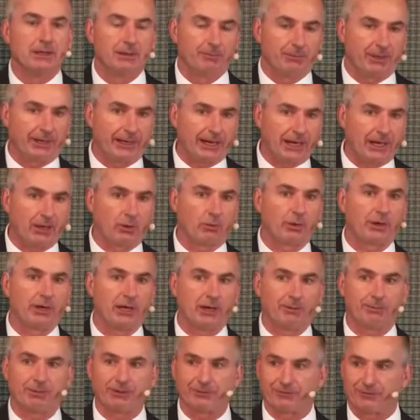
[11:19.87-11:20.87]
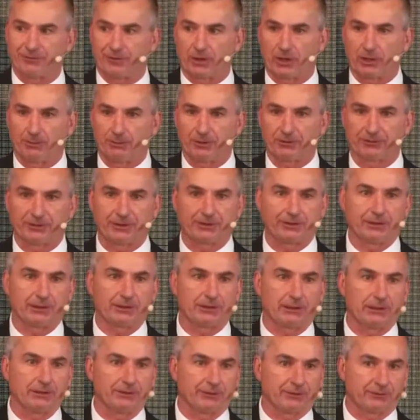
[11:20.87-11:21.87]
but how we're helping farmers, I
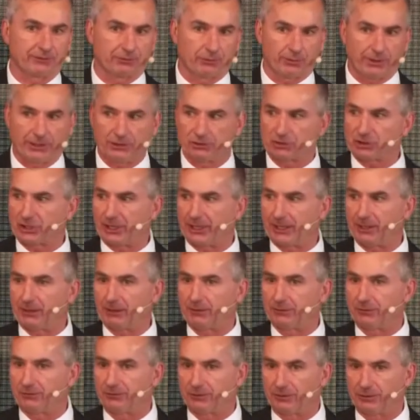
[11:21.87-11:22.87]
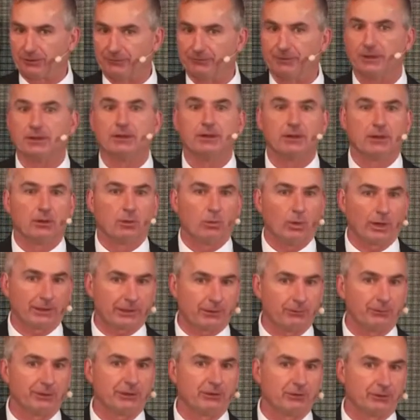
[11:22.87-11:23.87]
think, in this great challenge of what
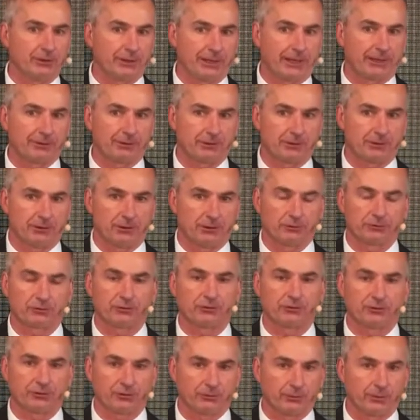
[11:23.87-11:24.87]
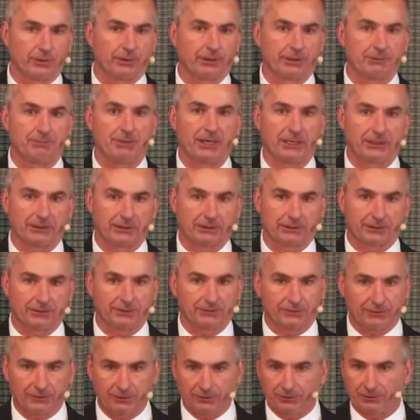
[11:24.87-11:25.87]
can we do in agriculture to really make it
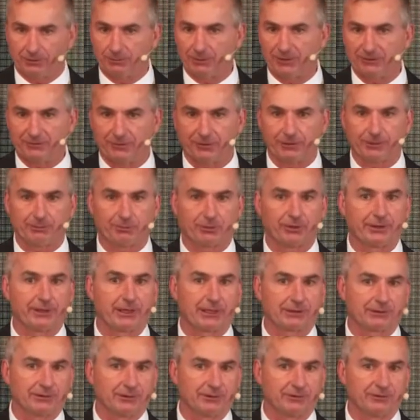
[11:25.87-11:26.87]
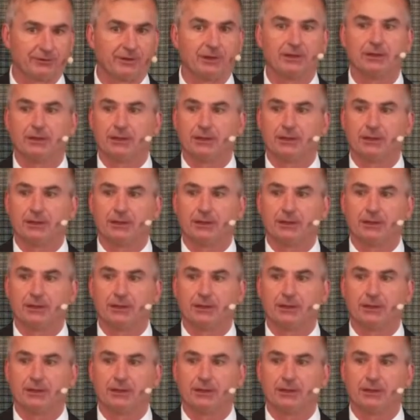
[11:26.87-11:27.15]
continue to be very productive,